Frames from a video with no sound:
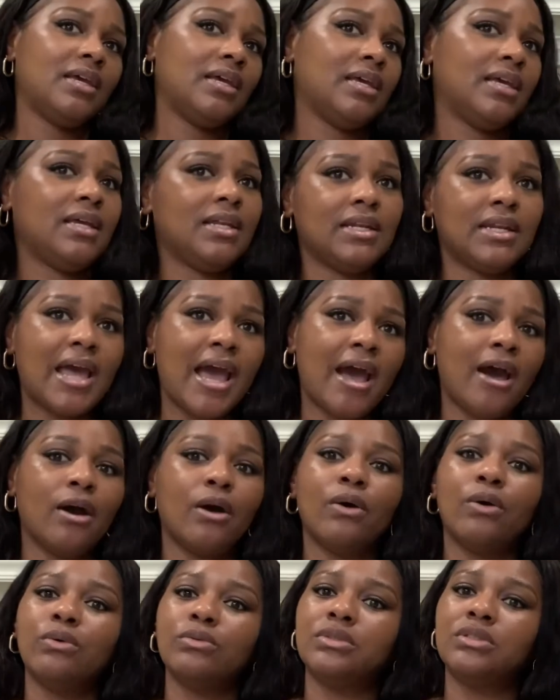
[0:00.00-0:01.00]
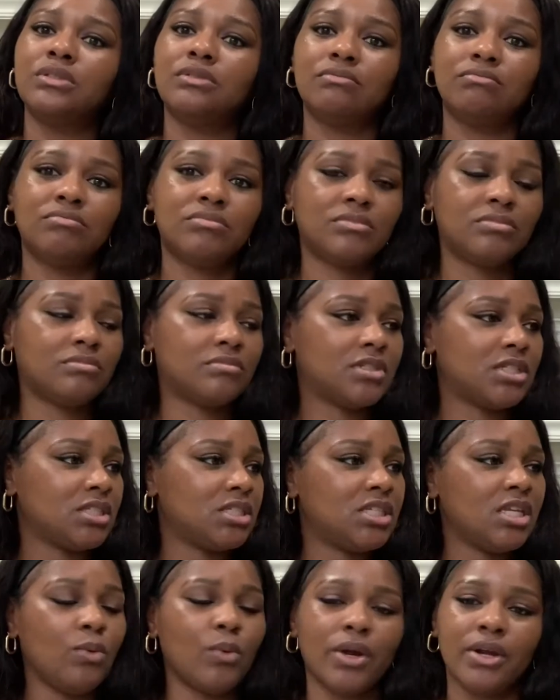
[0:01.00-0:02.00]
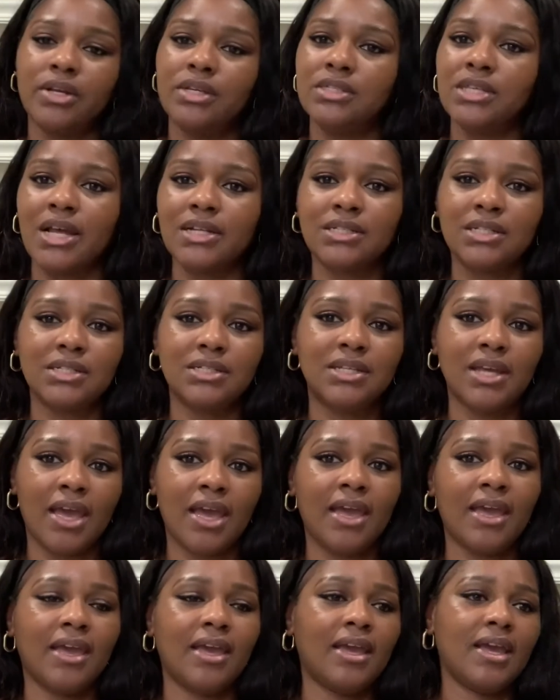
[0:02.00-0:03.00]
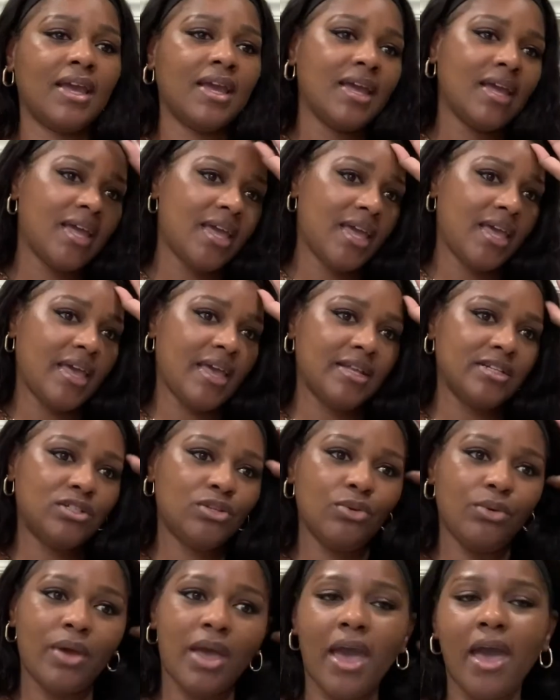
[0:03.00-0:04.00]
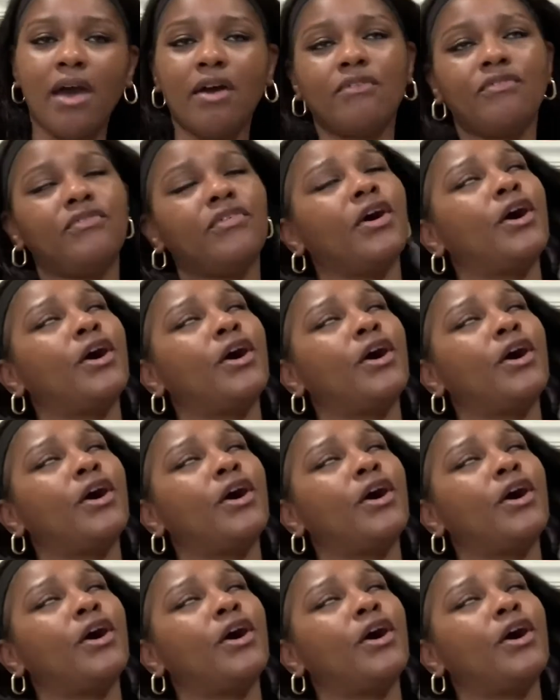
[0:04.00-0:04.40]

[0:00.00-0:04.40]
and now to see where he's at today, and to have